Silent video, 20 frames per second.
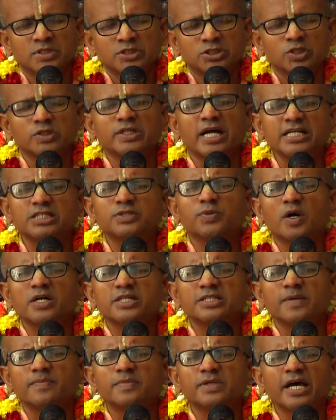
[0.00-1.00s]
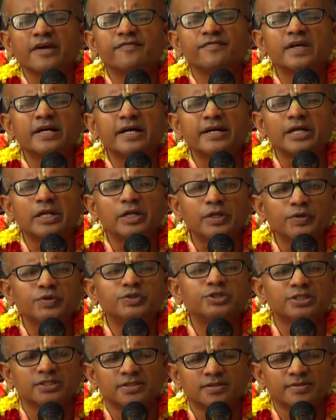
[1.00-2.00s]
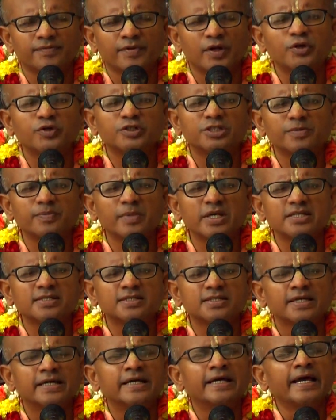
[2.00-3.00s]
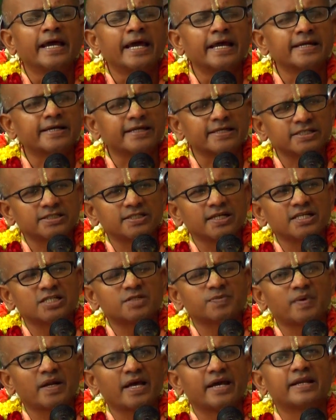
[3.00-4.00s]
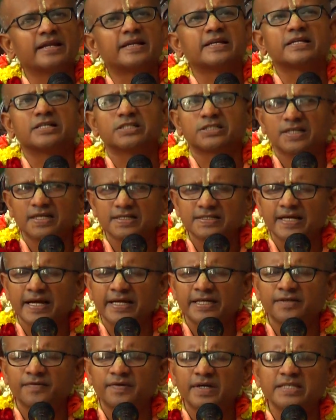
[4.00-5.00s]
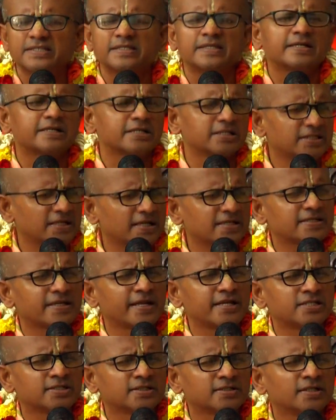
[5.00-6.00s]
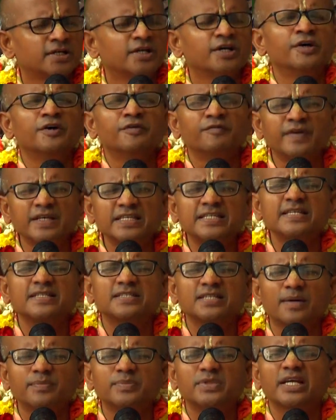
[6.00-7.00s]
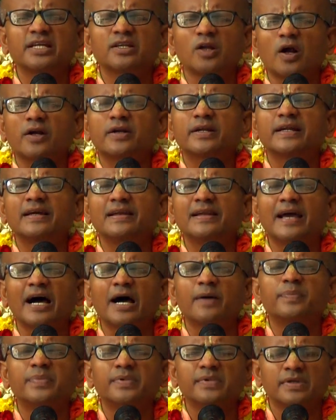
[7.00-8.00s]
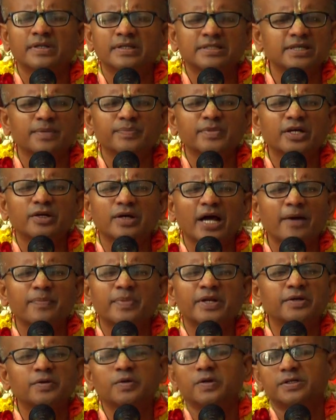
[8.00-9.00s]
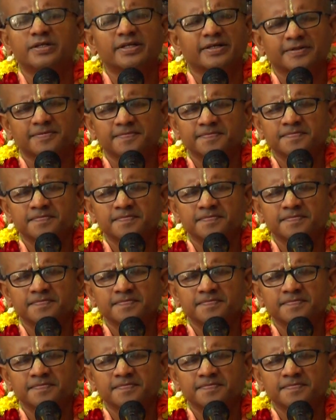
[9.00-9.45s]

So that's what sometimes we get illusion. Illusion means in Krishna's plan, in Krishna's activities, in Krishna's nature, we see something not really happen, something happening good there.